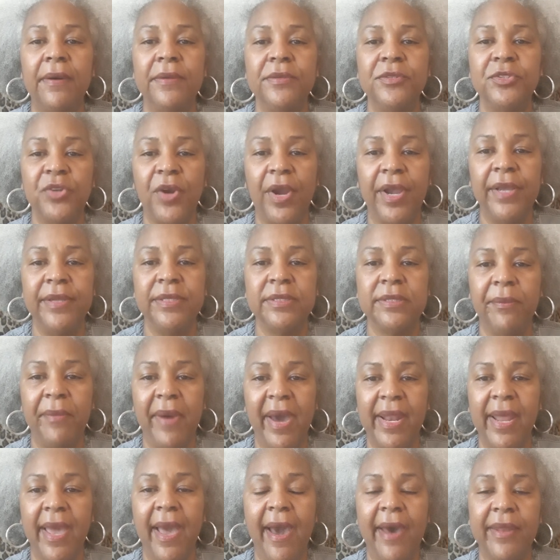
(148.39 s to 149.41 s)
trained
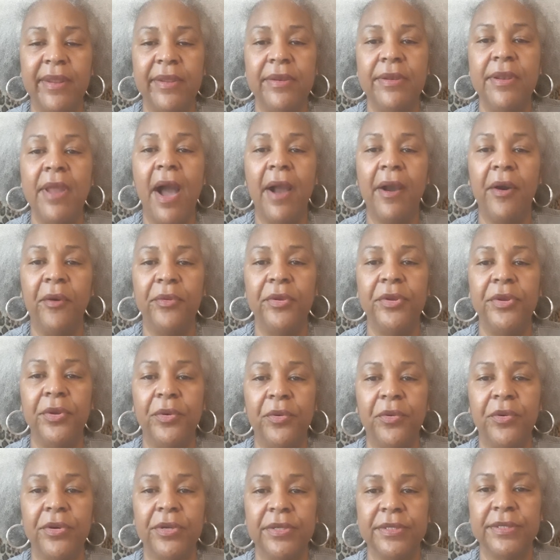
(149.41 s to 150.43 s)
somebody how to knock on the
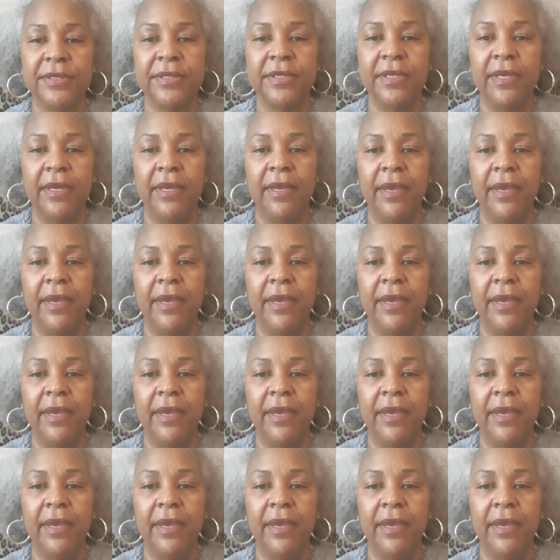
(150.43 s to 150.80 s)
doors